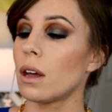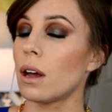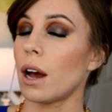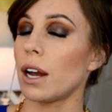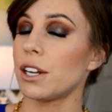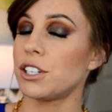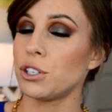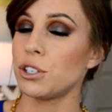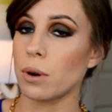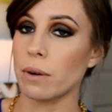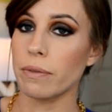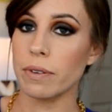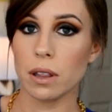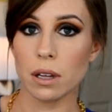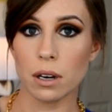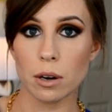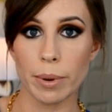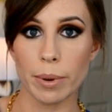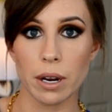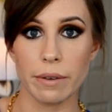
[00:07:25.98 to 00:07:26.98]
I do have a
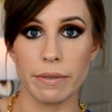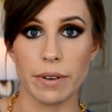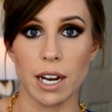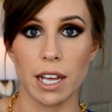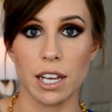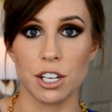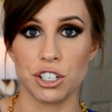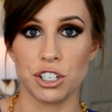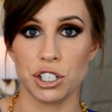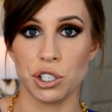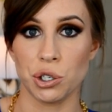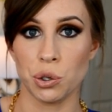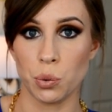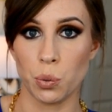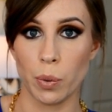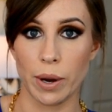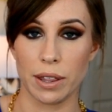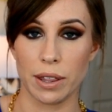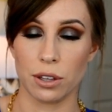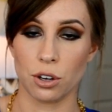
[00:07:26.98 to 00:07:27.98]
little bit of an issue
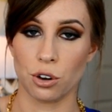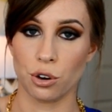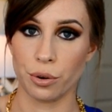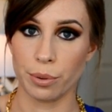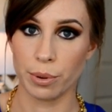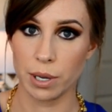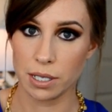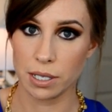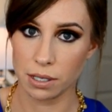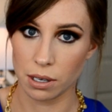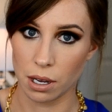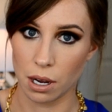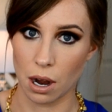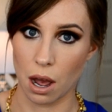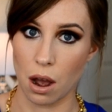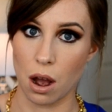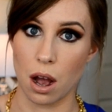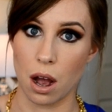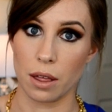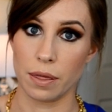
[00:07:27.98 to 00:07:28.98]
with creasing
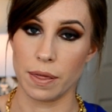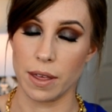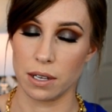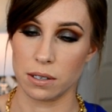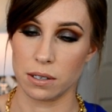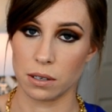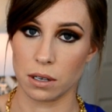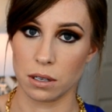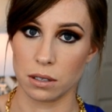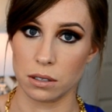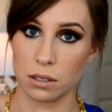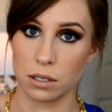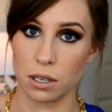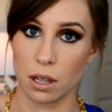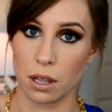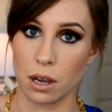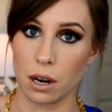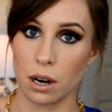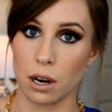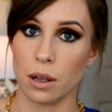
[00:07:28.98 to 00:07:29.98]
on this
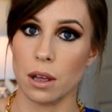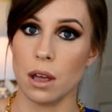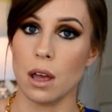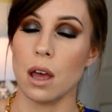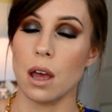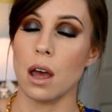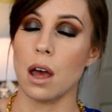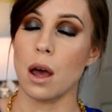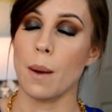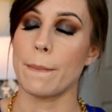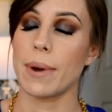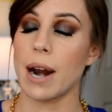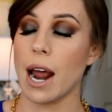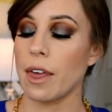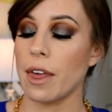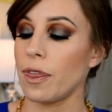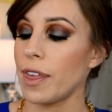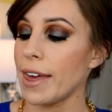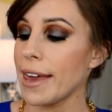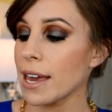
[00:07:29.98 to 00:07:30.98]
concealer. But I
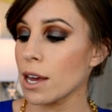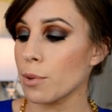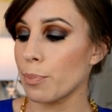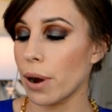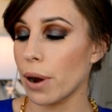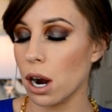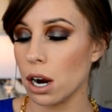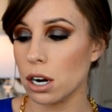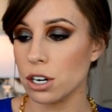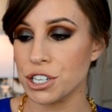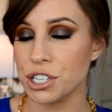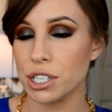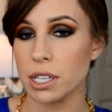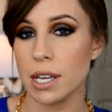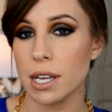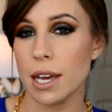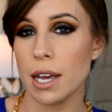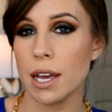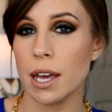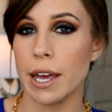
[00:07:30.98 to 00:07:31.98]
think
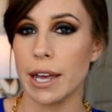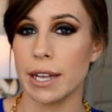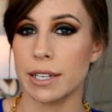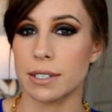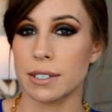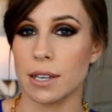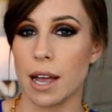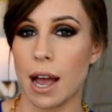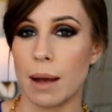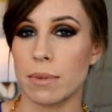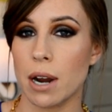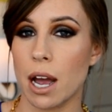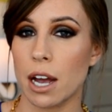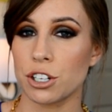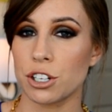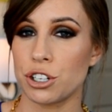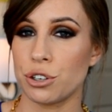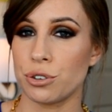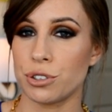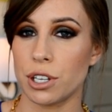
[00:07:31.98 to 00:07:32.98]
partially it's I'm
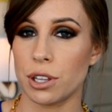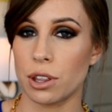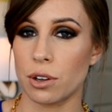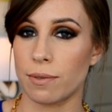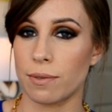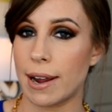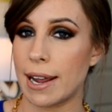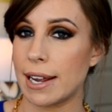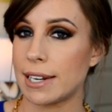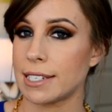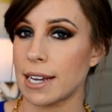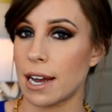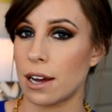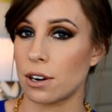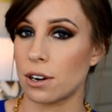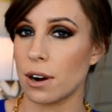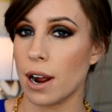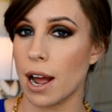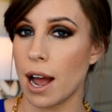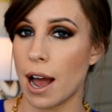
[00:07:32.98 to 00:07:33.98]
not choosing the right
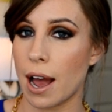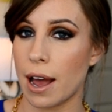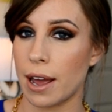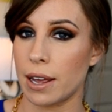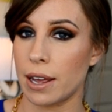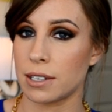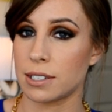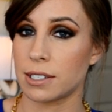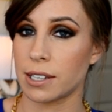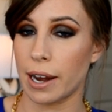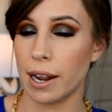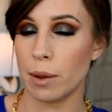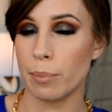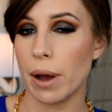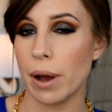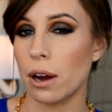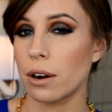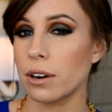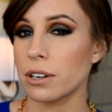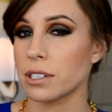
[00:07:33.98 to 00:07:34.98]
under eye setting
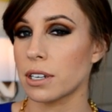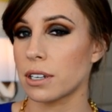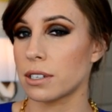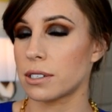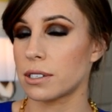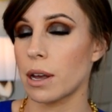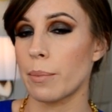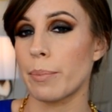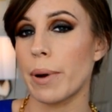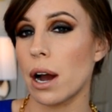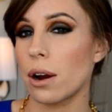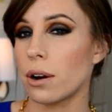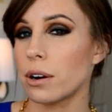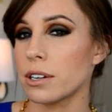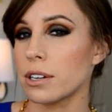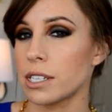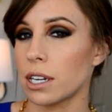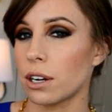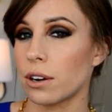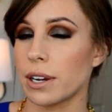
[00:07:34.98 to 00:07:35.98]
powders, because some
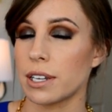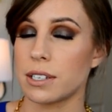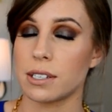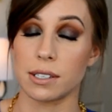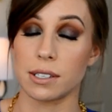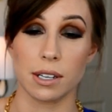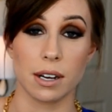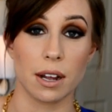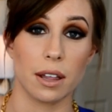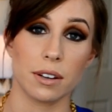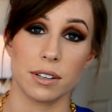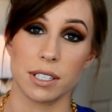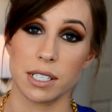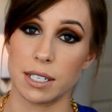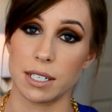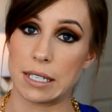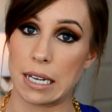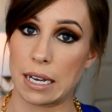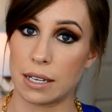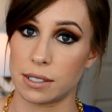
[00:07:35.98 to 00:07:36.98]
powders it creases and others
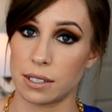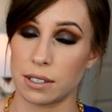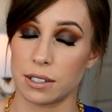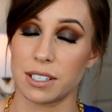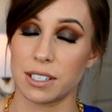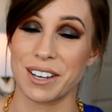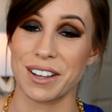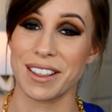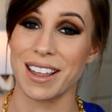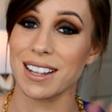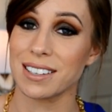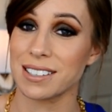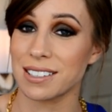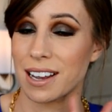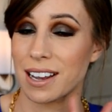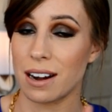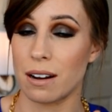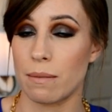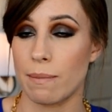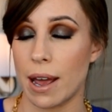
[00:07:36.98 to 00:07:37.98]
it doesn't. So that's
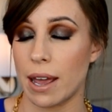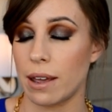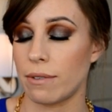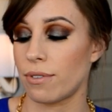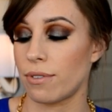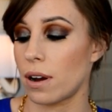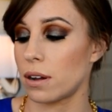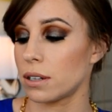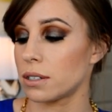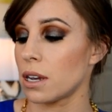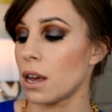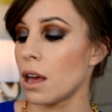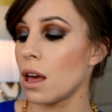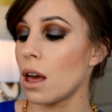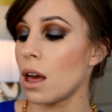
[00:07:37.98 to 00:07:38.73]
kind of my fault.